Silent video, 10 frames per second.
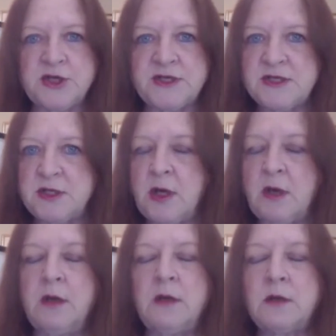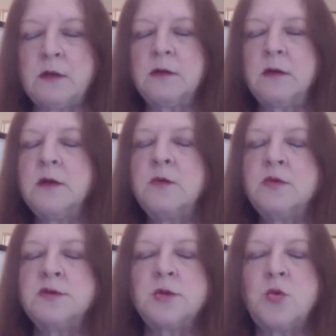that just,
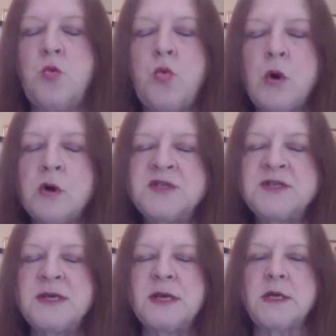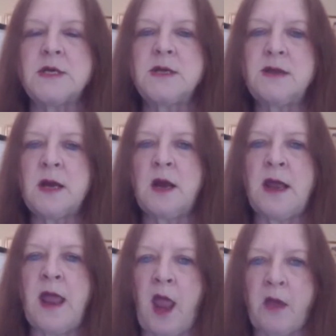it was the worst thing
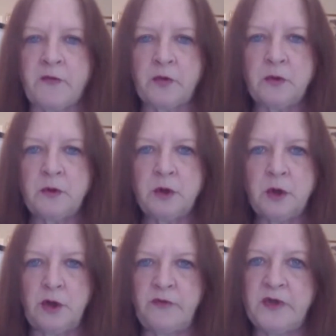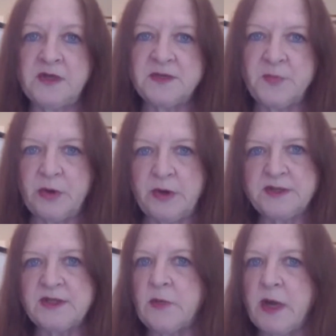that I ever could have
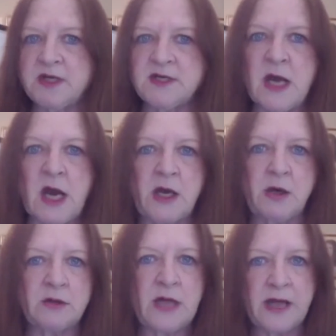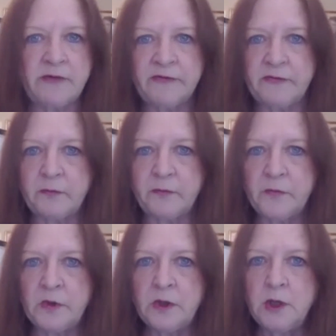experienced in my entire life.
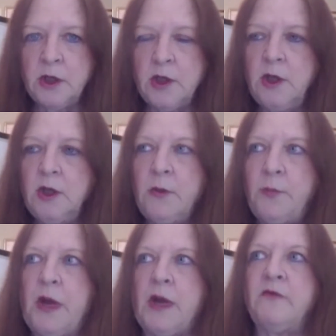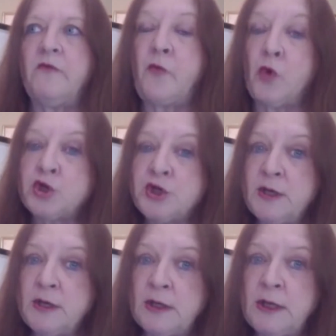But
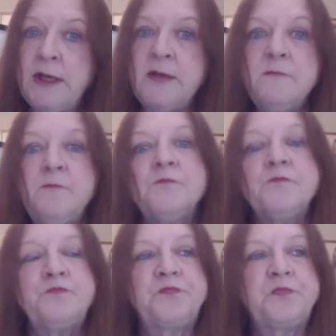fortunately,